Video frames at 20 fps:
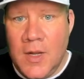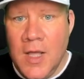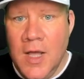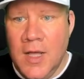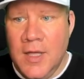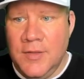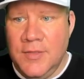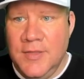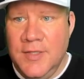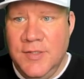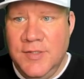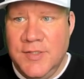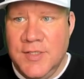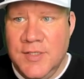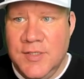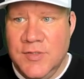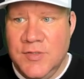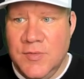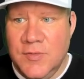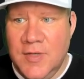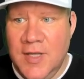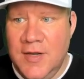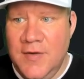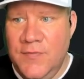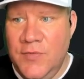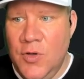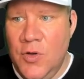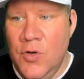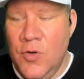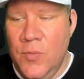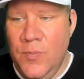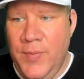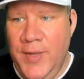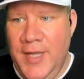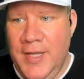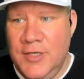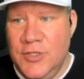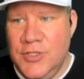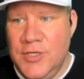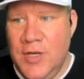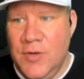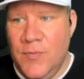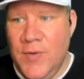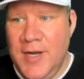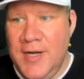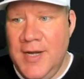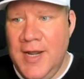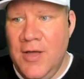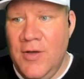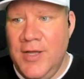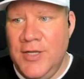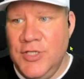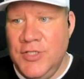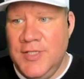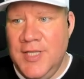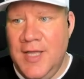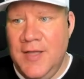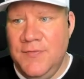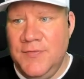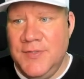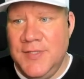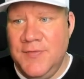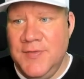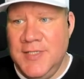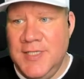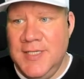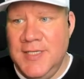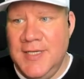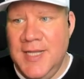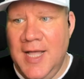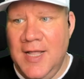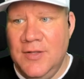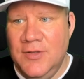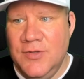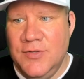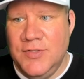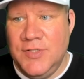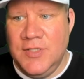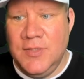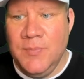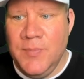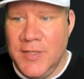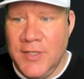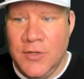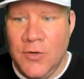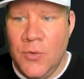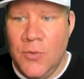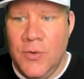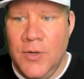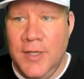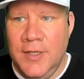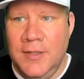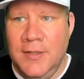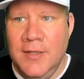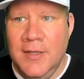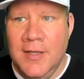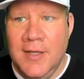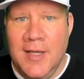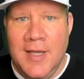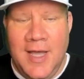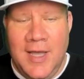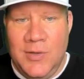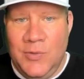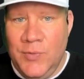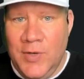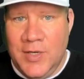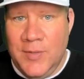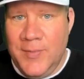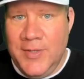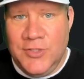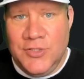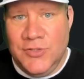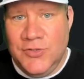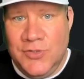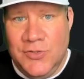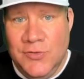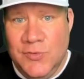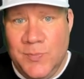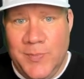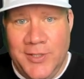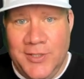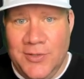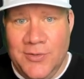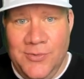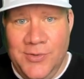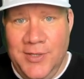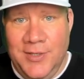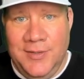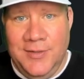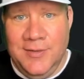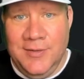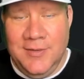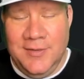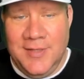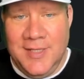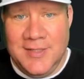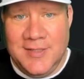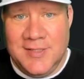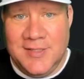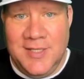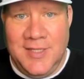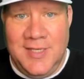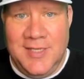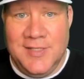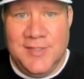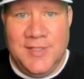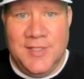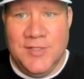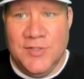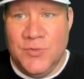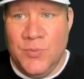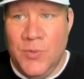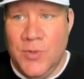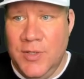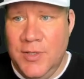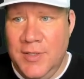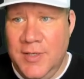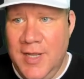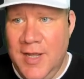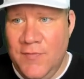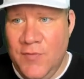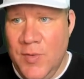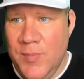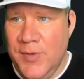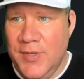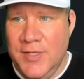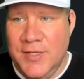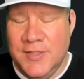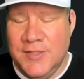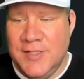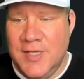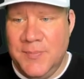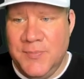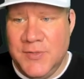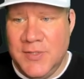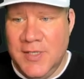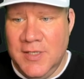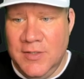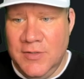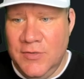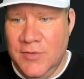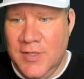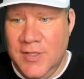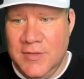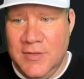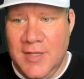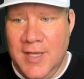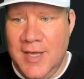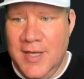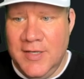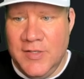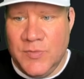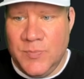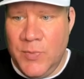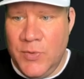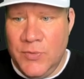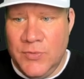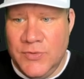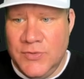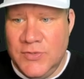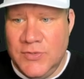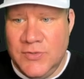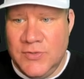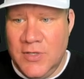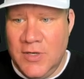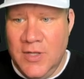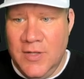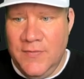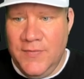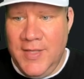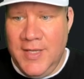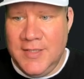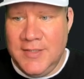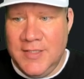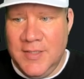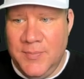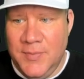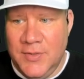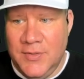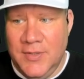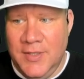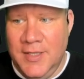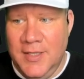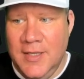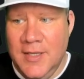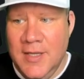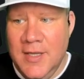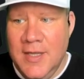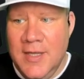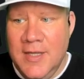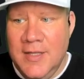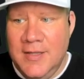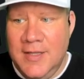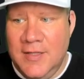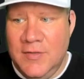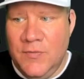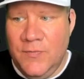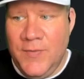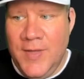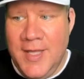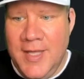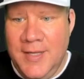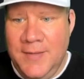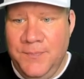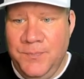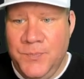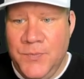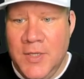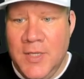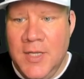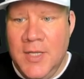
This is kind of the home page. Now, right now, I just have $17 in Bitcoin. I'd recommend just use Bitcoin. That's the easiest one. Everybody accepts it. You get the highest bonuses and all of that. Typically, that's fine.